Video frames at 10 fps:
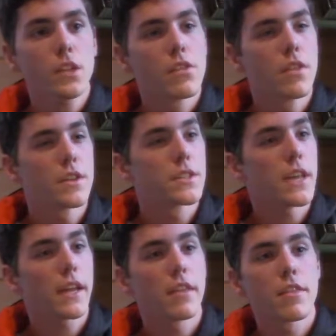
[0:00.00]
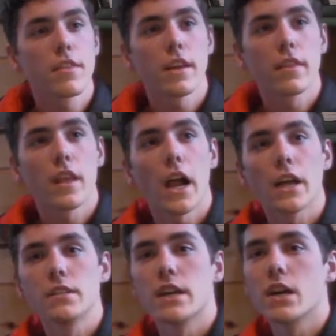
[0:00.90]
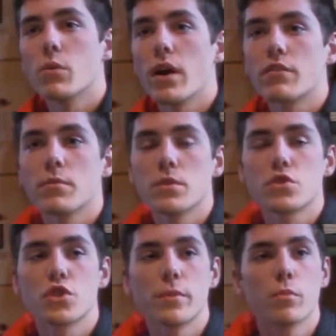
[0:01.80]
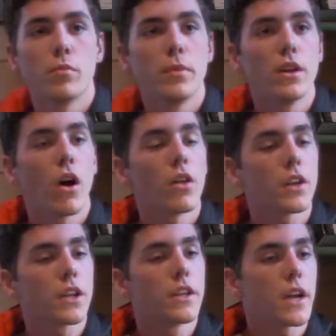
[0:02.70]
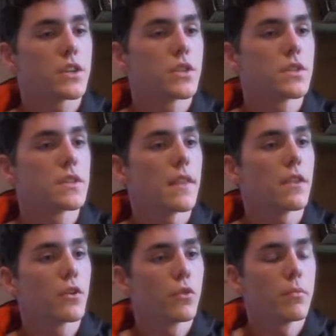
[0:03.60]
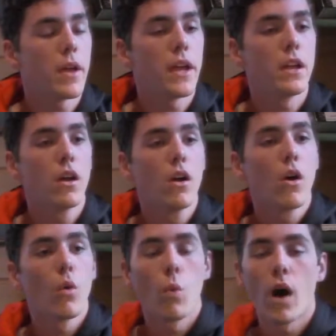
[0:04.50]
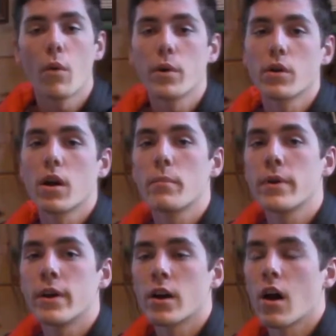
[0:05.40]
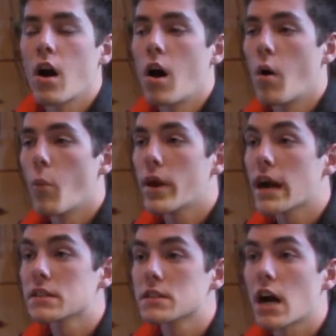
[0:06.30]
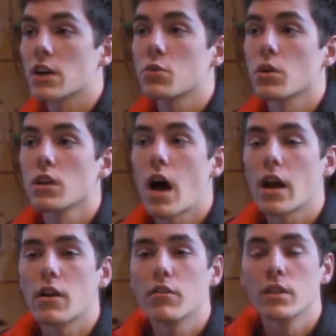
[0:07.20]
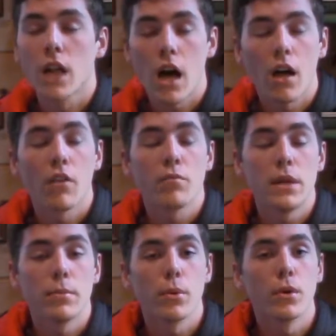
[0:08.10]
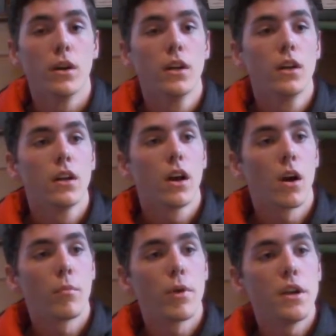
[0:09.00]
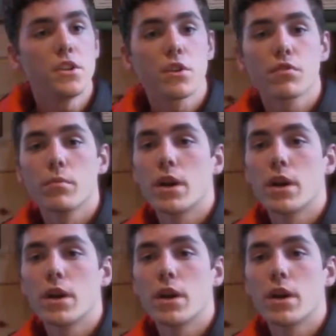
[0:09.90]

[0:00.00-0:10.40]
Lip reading: The second thing that I could take away from this trip would be all the connections that the group made while we were up here. We got to talk to a lot of people, ranging from